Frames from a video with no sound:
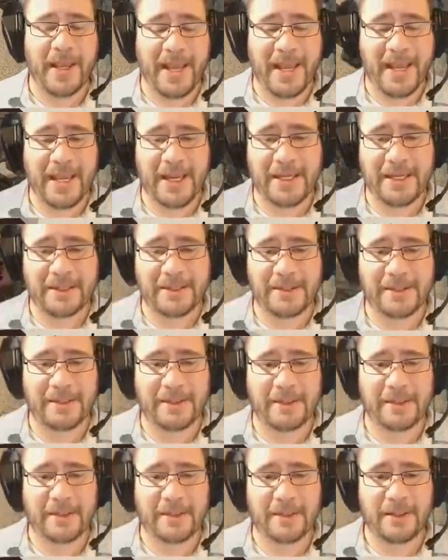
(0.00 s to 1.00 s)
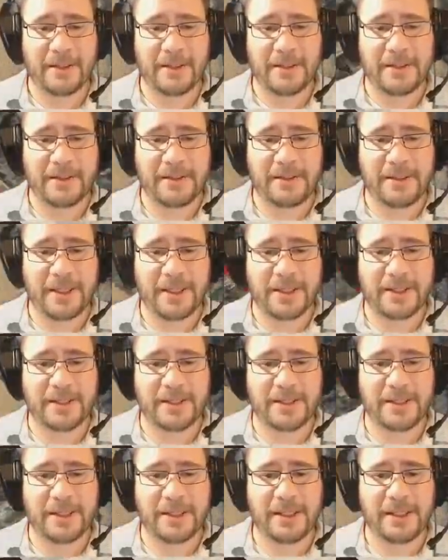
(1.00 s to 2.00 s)
8,
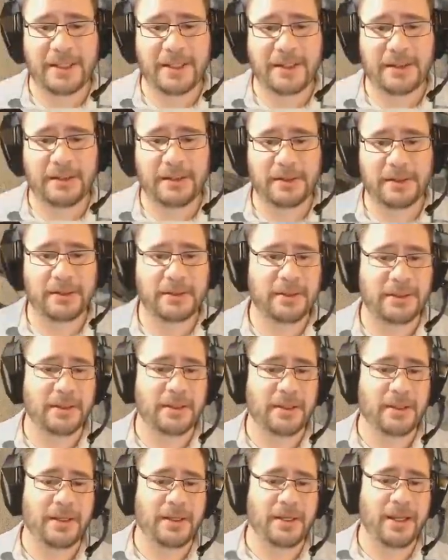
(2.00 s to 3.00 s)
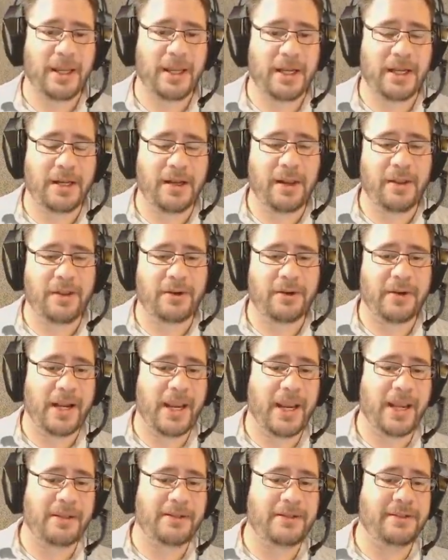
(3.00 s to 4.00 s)
16, and another
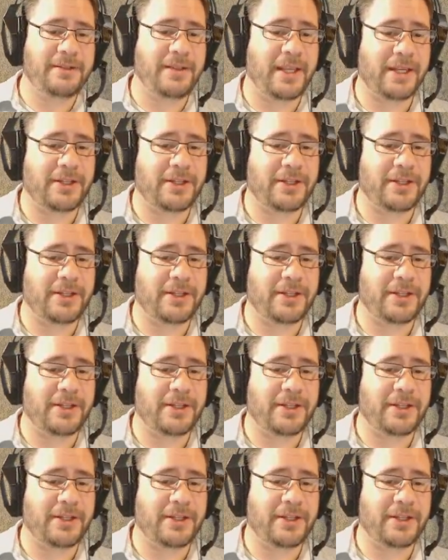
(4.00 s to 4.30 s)
8. This is like